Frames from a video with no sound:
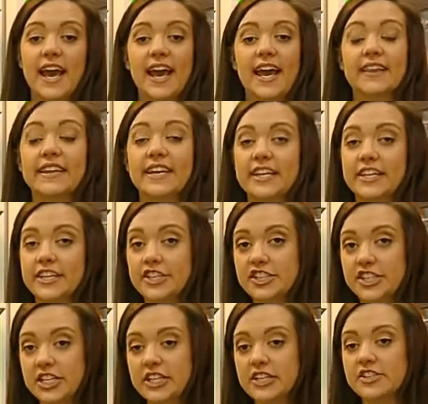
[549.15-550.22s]
and the
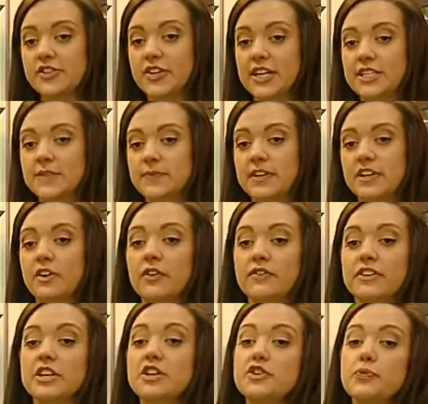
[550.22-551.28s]
energy is transmitted
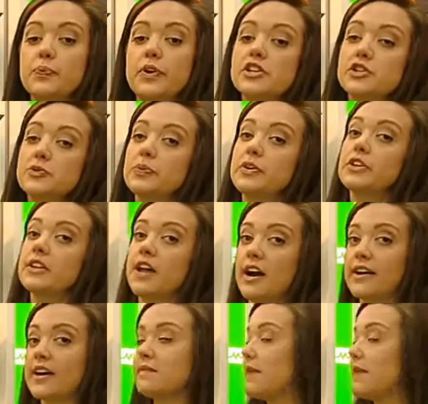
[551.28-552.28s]
over the new push-pull locking